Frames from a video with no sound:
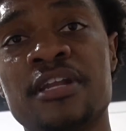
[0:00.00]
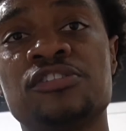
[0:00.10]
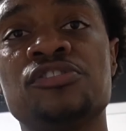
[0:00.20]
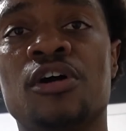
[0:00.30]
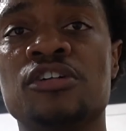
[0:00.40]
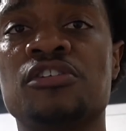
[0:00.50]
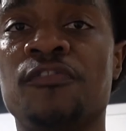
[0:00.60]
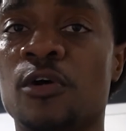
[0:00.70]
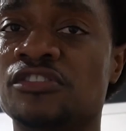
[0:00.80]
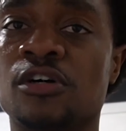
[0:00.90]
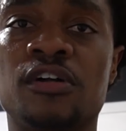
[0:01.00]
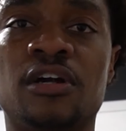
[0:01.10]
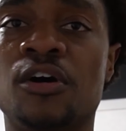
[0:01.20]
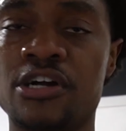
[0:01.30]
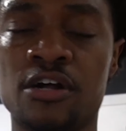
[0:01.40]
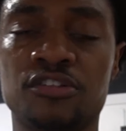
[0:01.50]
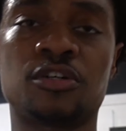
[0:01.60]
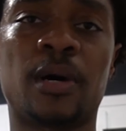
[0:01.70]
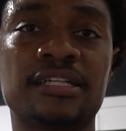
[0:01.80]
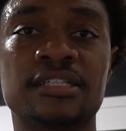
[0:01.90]
that you should also focus on in all your other
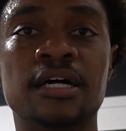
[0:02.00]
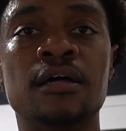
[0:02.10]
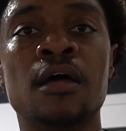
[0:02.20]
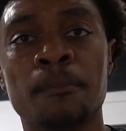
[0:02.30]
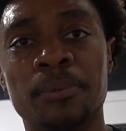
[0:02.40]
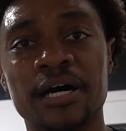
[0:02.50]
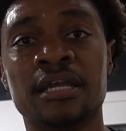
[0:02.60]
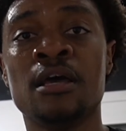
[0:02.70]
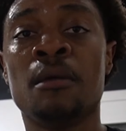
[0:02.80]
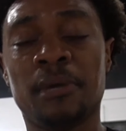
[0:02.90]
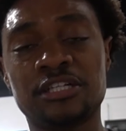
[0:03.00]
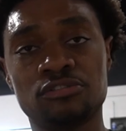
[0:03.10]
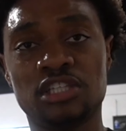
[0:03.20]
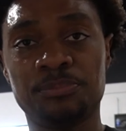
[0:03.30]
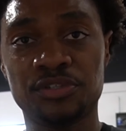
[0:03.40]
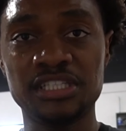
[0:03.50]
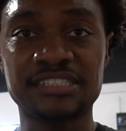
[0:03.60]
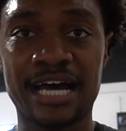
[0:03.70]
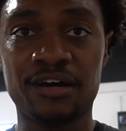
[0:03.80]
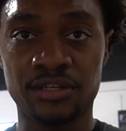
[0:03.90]
squats. But make sure you keep your knees
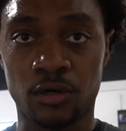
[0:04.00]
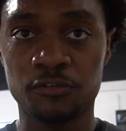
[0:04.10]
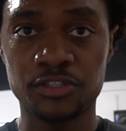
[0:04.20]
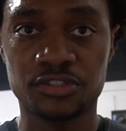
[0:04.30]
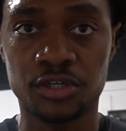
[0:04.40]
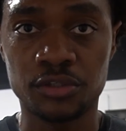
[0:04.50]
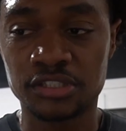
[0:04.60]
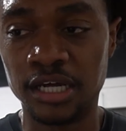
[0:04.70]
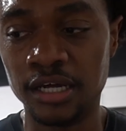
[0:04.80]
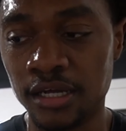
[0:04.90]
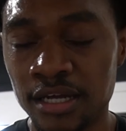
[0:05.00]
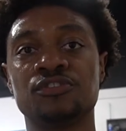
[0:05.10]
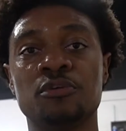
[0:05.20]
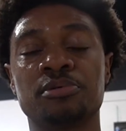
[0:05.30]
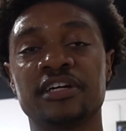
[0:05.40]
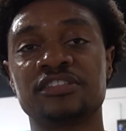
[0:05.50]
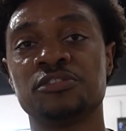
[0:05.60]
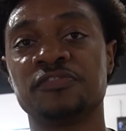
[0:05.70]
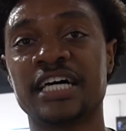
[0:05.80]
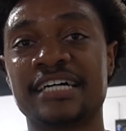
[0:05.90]
out and over your toes. Don't progress too
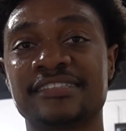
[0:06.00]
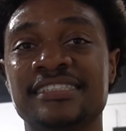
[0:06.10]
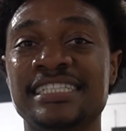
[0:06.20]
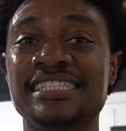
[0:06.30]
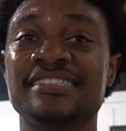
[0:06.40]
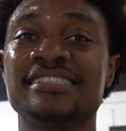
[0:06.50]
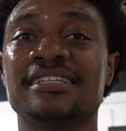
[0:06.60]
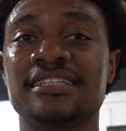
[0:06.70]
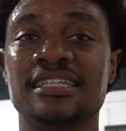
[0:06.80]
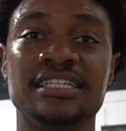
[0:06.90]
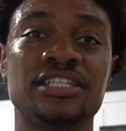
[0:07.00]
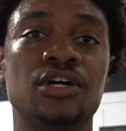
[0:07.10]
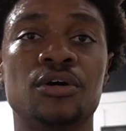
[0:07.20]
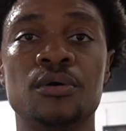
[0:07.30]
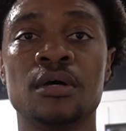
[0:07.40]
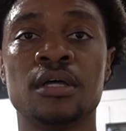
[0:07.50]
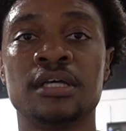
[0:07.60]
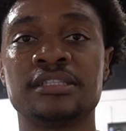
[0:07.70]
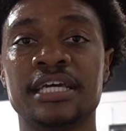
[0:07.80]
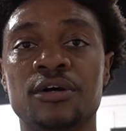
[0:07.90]
fast. It's easy to let the ego
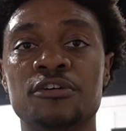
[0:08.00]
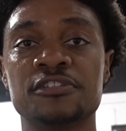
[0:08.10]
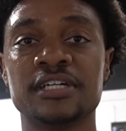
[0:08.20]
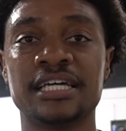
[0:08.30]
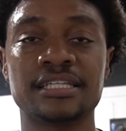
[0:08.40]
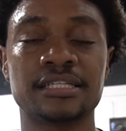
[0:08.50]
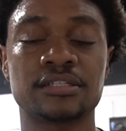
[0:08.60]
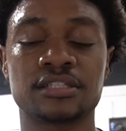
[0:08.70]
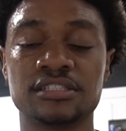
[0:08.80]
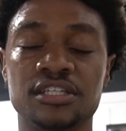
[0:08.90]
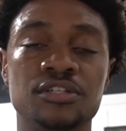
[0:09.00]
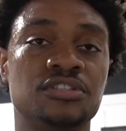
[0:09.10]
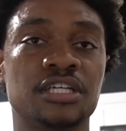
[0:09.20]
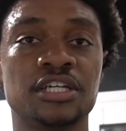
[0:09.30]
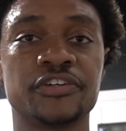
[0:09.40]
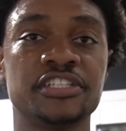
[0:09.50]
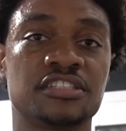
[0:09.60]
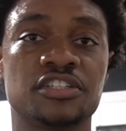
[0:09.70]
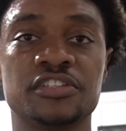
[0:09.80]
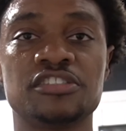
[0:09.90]
take over and continue to
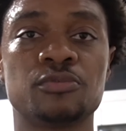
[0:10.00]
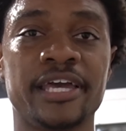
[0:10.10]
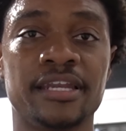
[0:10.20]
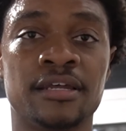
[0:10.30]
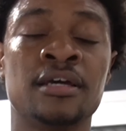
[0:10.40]
increase weight.